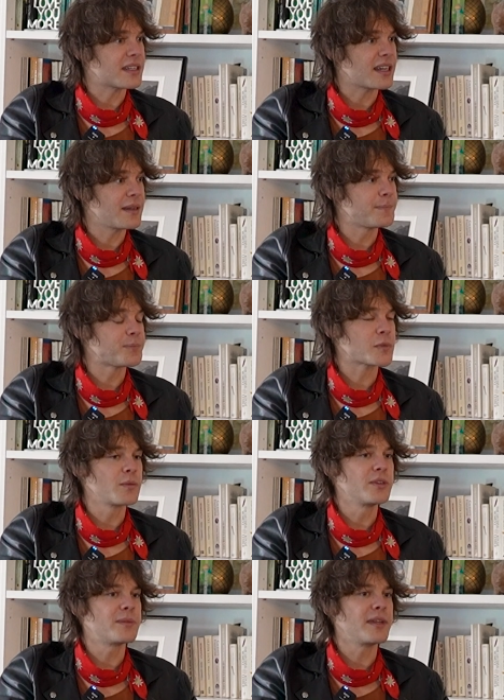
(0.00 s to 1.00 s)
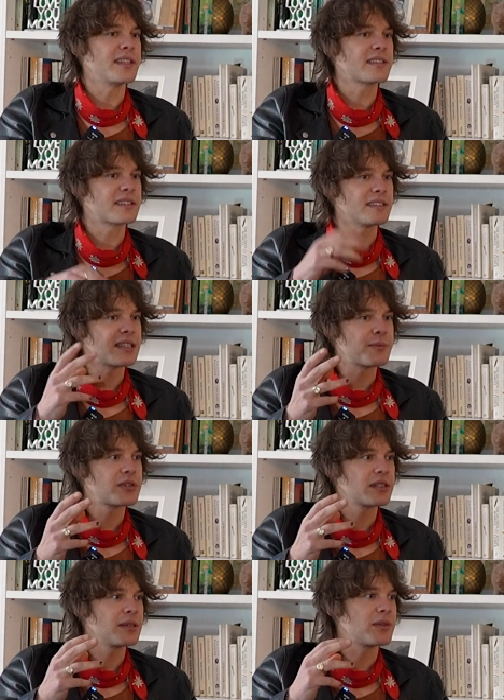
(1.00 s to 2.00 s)
time, which means
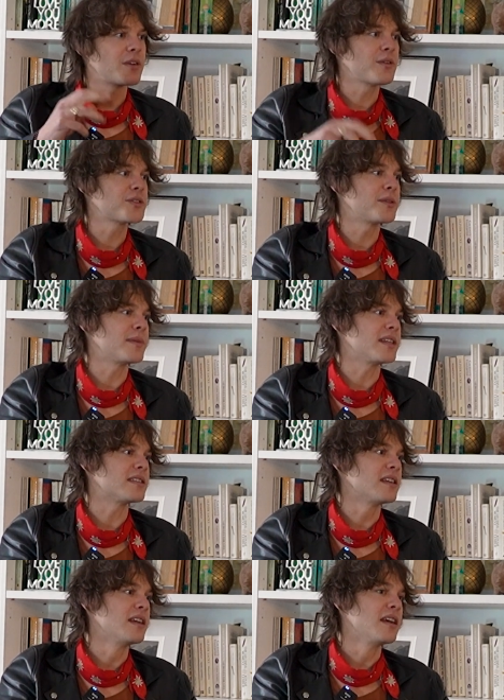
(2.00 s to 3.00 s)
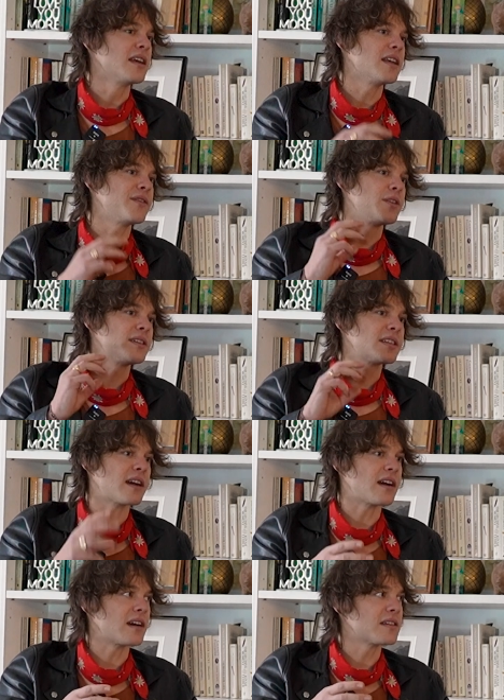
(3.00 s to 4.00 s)
conceptually, but it also means if you're into
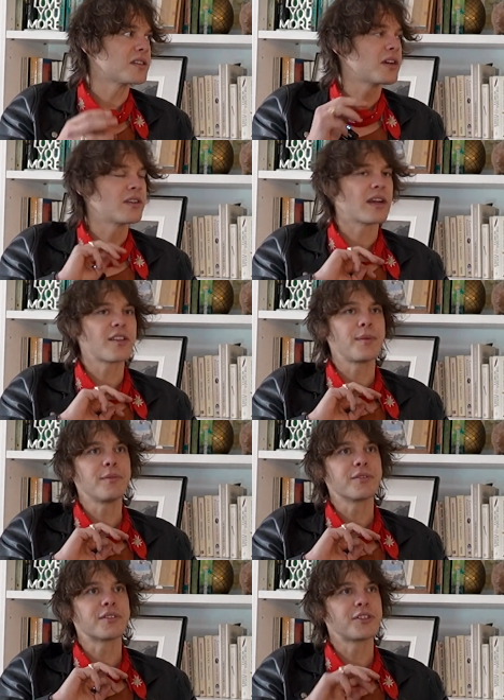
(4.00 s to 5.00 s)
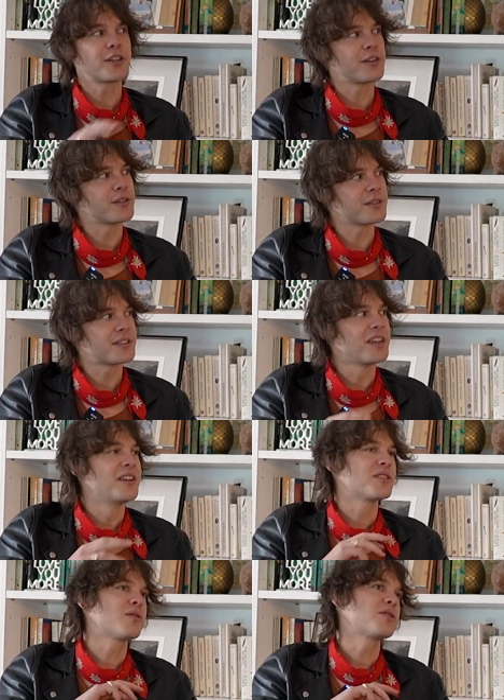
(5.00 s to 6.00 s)
art, go to other people's shows,
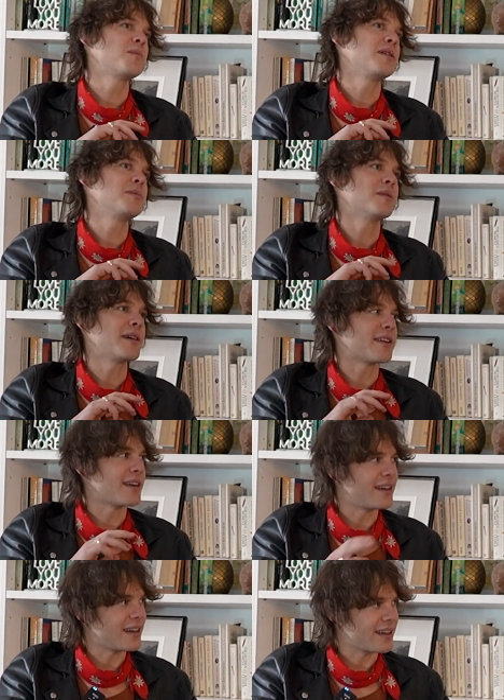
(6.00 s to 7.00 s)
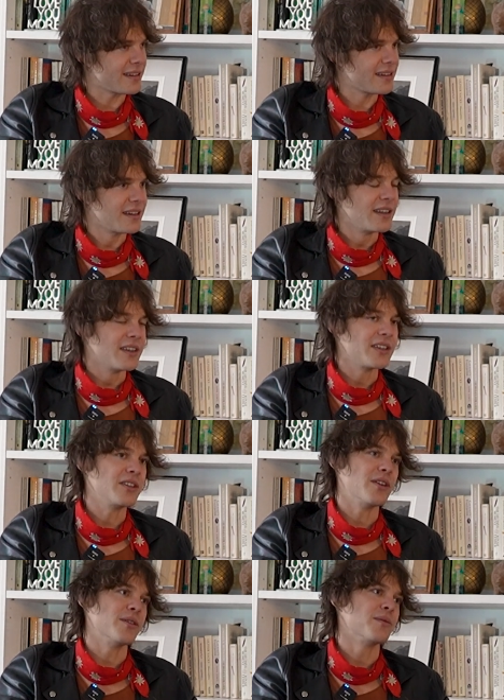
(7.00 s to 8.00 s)
talk to people about art,
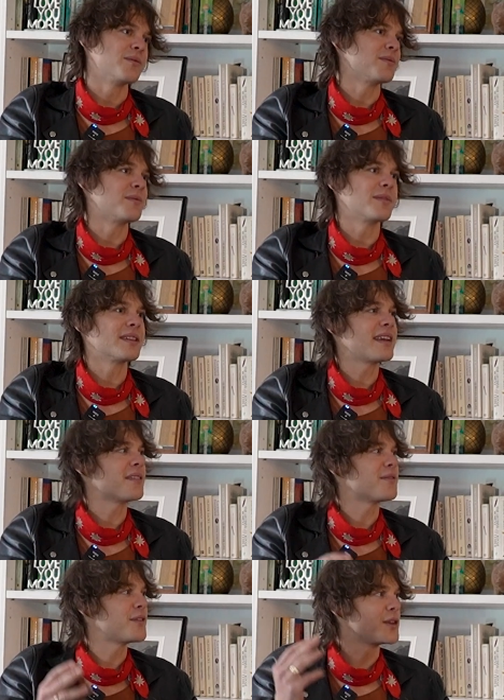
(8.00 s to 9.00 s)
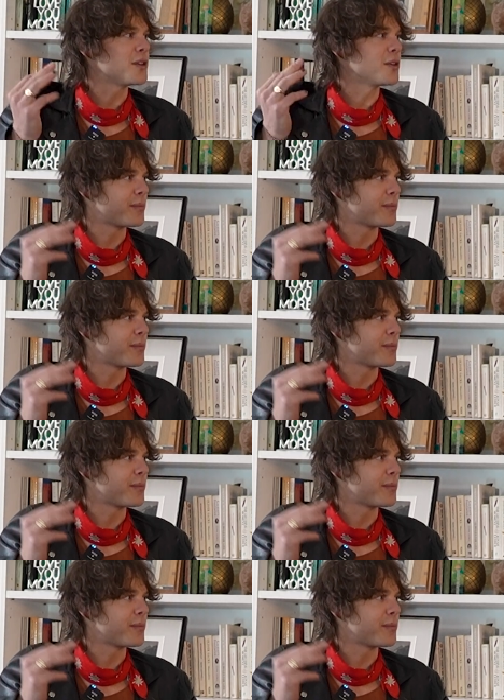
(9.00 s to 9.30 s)
you know, let it fill your